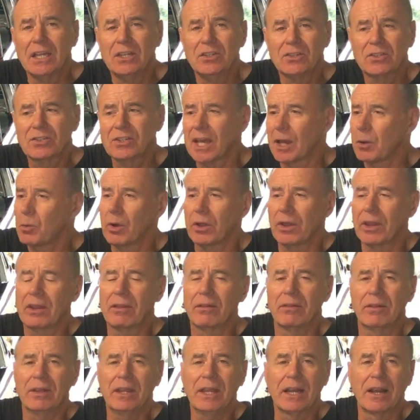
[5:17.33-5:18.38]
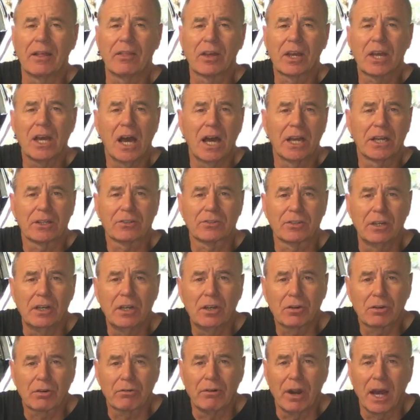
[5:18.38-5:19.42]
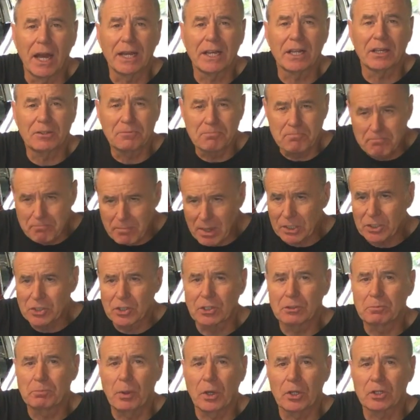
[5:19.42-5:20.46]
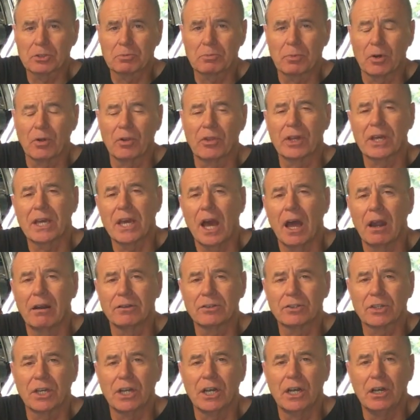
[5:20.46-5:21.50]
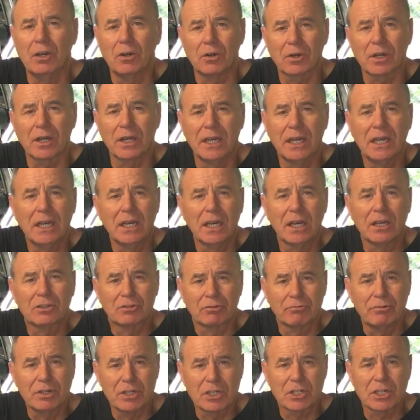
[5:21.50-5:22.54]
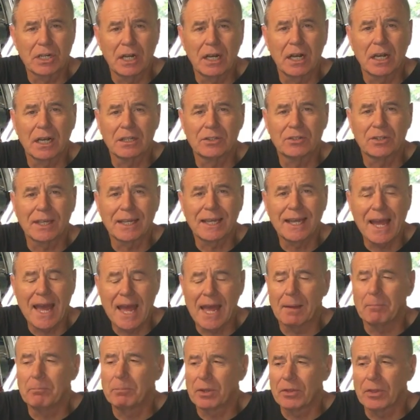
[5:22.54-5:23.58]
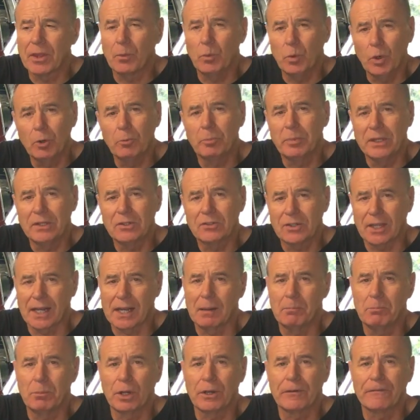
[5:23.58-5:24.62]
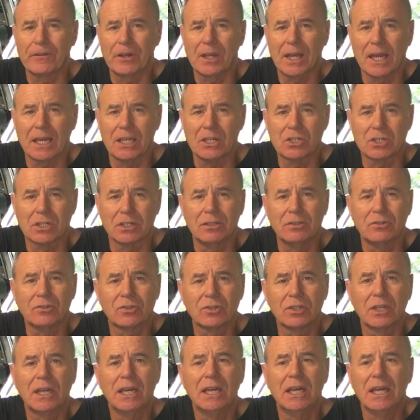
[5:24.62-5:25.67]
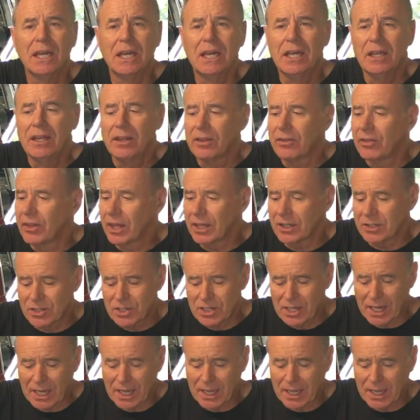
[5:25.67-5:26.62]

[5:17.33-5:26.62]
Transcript: say, well, you know, the car doesn't look right. As much as possible, the car is going to look as original as it can, but there will be subtle modifications that